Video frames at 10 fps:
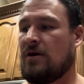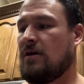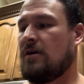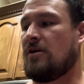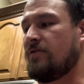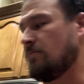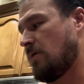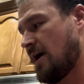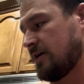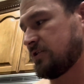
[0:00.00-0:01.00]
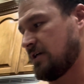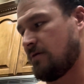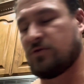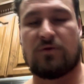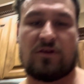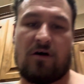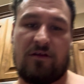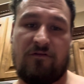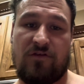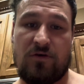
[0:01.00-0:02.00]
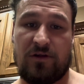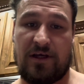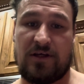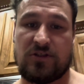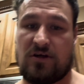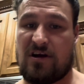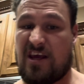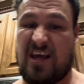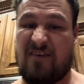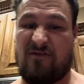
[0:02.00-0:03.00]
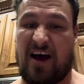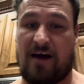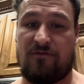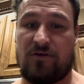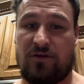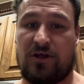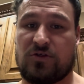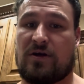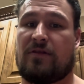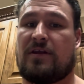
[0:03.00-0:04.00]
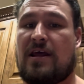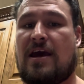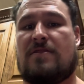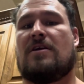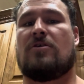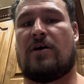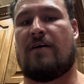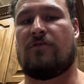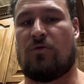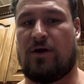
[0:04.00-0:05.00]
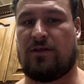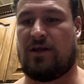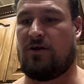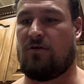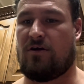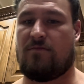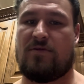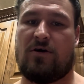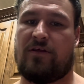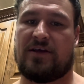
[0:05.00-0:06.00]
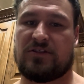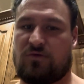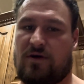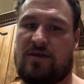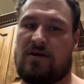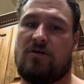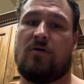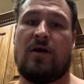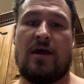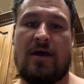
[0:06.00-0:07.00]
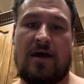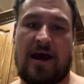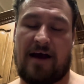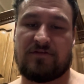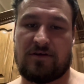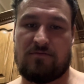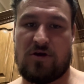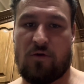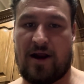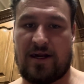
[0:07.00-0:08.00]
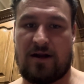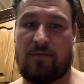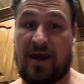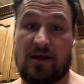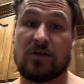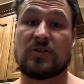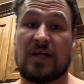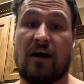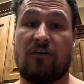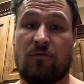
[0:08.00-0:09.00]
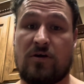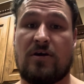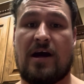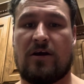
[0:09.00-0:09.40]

the box comes with all the fueling, so you're going to eat 5 fuelings throughout the day, and then you'll have your one lean and green meal. That's the one that you have to be ready to make yourself, what you got a